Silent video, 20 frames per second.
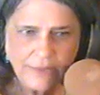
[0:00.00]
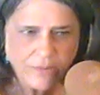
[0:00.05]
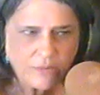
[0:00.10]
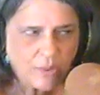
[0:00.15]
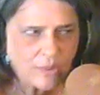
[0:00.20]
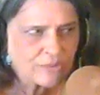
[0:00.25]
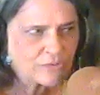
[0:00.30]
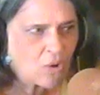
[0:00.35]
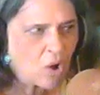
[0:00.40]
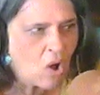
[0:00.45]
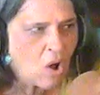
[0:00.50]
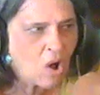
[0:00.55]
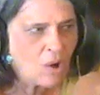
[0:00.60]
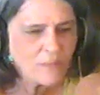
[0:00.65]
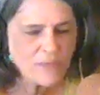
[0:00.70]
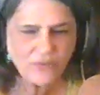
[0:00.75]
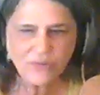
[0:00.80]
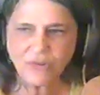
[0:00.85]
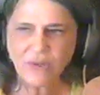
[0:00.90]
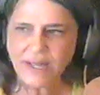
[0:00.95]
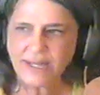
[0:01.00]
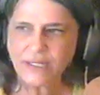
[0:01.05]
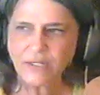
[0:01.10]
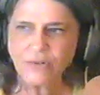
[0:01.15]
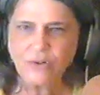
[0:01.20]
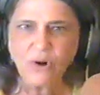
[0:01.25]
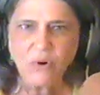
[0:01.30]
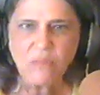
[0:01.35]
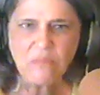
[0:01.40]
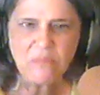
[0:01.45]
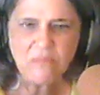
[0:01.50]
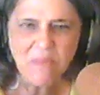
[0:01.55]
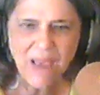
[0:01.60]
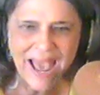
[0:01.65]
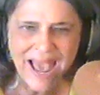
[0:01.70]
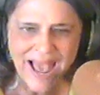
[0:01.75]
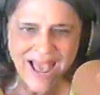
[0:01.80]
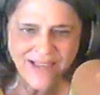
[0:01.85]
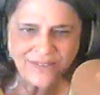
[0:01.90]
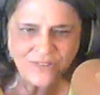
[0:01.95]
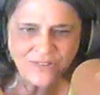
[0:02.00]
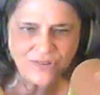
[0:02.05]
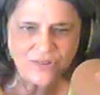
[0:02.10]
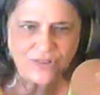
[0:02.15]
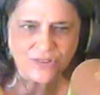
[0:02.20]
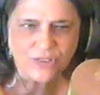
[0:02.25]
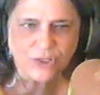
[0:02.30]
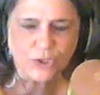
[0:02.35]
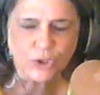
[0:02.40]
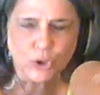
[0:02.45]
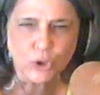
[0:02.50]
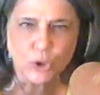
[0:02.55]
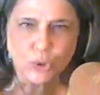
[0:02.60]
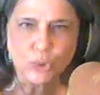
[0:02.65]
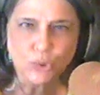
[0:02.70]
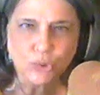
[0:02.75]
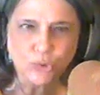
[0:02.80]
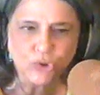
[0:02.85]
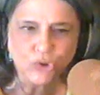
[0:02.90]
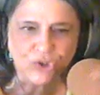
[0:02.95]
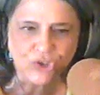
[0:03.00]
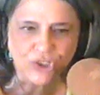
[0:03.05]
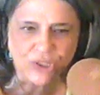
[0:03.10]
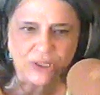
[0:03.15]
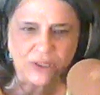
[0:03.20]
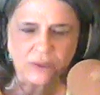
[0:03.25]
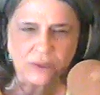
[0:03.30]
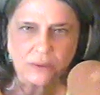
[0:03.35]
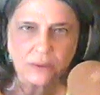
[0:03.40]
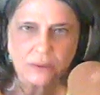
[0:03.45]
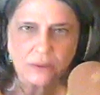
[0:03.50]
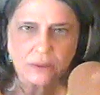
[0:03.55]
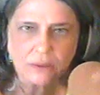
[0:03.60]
So it's almost like, mass delusion.